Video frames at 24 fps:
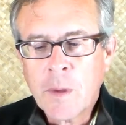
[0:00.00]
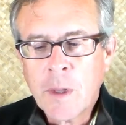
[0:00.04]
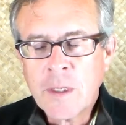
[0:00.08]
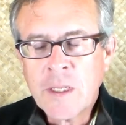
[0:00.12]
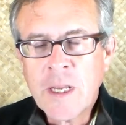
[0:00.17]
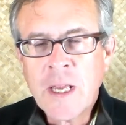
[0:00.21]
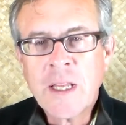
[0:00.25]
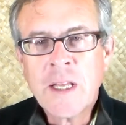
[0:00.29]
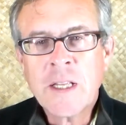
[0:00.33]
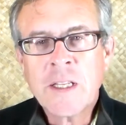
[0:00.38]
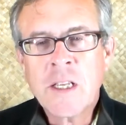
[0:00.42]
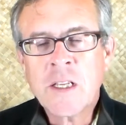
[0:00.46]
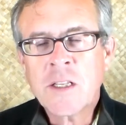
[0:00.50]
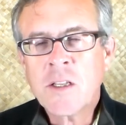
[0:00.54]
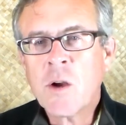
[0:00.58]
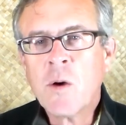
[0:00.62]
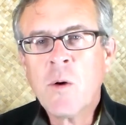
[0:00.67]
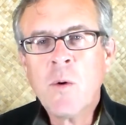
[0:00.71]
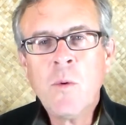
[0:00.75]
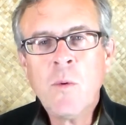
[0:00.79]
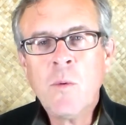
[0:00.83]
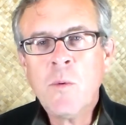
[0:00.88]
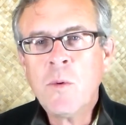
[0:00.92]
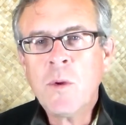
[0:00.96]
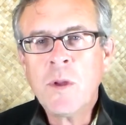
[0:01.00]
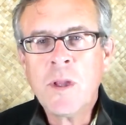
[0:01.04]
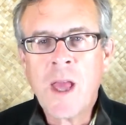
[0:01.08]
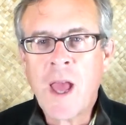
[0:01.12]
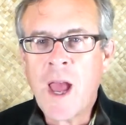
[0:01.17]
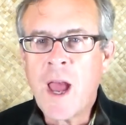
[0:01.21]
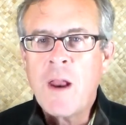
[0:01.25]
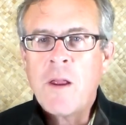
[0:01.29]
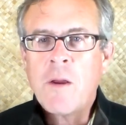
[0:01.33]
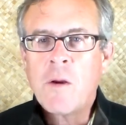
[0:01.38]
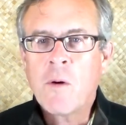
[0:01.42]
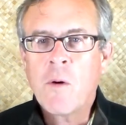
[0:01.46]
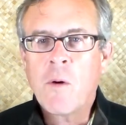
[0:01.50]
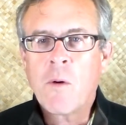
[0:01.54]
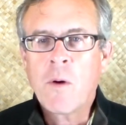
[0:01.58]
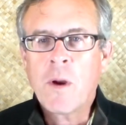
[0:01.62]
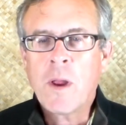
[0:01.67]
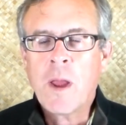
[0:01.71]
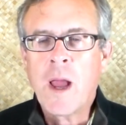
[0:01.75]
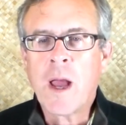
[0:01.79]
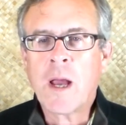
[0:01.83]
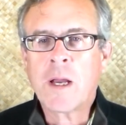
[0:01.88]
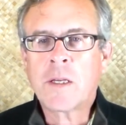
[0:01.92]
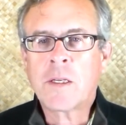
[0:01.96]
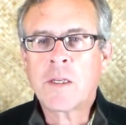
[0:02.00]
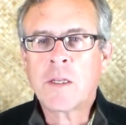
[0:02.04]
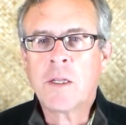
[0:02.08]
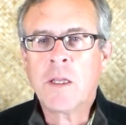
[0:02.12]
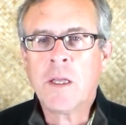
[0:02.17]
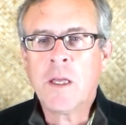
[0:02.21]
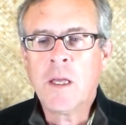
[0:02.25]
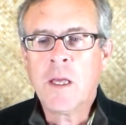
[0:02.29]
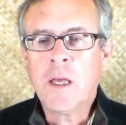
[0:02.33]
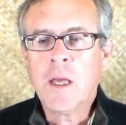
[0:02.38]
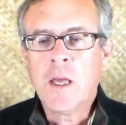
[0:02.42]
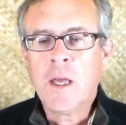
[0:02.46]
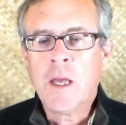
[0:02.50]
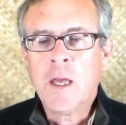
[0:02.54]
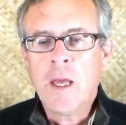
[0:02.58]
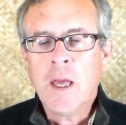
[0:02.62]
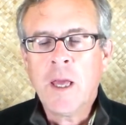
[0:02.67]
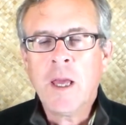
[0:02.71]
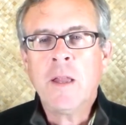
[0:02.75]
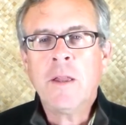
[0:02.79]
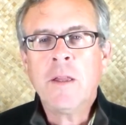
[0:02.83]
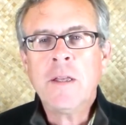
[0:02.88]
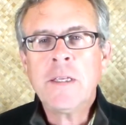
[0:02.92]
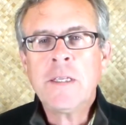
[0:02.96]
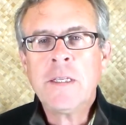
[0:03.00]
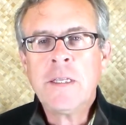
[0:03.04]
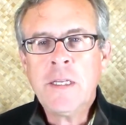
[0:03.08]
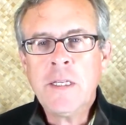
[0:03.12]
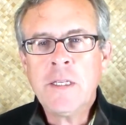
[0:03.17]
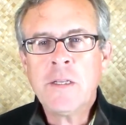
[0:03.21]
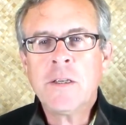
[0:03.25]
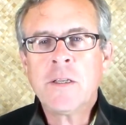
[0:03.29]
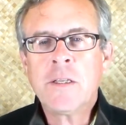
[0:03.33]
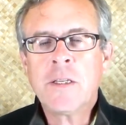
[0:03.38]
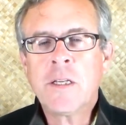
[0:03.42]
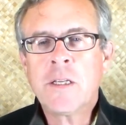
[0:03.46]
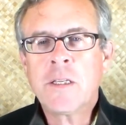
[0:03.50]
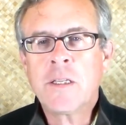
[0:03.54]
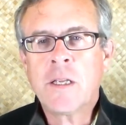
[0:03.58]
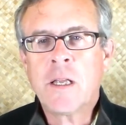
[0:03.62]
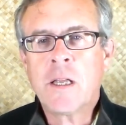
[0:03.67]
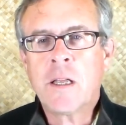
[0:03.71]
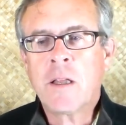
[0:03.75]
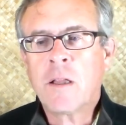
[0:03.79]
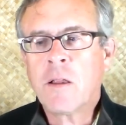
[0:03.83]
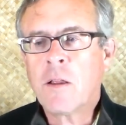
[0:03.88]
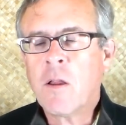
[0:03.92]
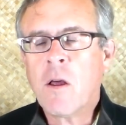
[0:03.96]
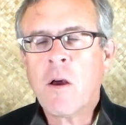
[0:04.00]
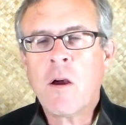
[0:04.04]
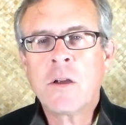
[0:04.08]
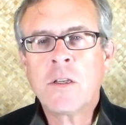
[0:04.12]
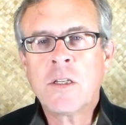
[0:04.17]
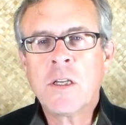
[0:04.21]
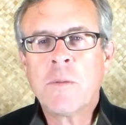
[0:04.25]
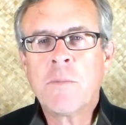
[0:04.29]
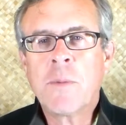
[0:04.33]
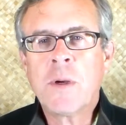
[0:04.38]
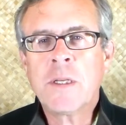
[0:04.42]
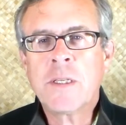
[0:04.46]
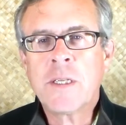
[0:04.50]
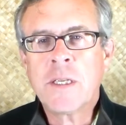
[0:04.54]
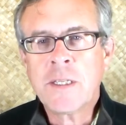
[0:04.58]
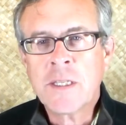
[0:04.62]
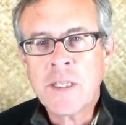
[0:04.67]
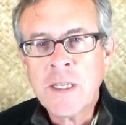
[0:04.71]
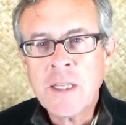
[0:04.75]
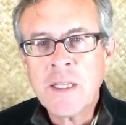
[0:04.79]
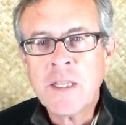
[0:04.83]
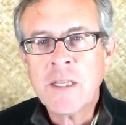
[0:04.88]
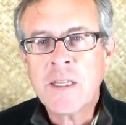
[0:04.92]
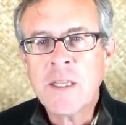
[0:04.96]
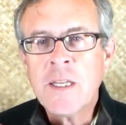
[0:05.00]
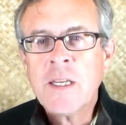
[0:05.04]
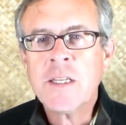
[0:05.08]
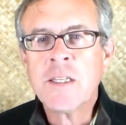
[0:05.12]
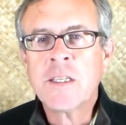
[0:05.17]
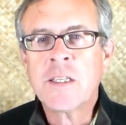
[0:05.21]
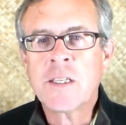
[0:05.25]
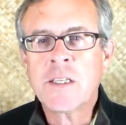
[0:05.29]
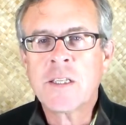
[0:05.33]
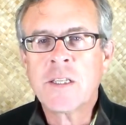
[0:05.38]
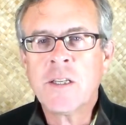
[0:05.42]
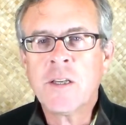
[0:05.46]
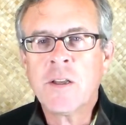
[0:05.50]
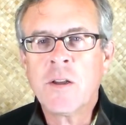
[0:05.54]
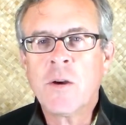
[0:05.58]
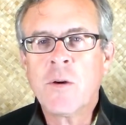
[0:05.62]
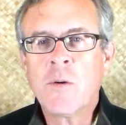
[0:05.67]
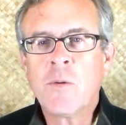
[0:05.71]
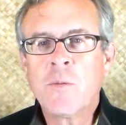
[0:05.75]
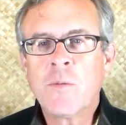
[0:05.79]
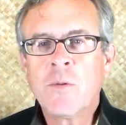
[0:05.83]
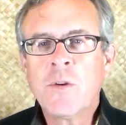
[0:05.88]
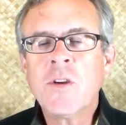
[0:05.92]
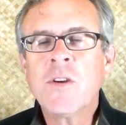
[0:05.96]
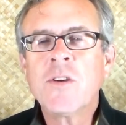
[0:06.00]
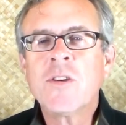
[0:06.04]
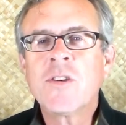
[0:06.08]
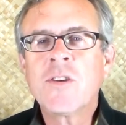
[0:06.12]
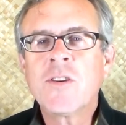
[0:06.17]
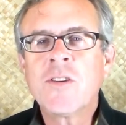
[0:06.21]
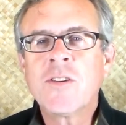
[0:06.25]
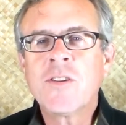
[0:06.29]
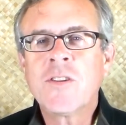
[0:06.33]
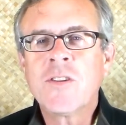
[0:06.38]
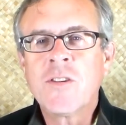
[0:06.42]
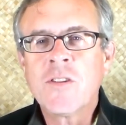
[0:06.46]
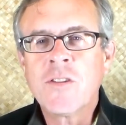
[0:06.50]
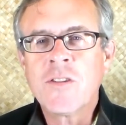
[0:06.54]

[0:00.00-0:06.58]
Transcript: It's, it's its own category, actually. And this teacher says, uh, Longchenpa says, this, this, you know, just,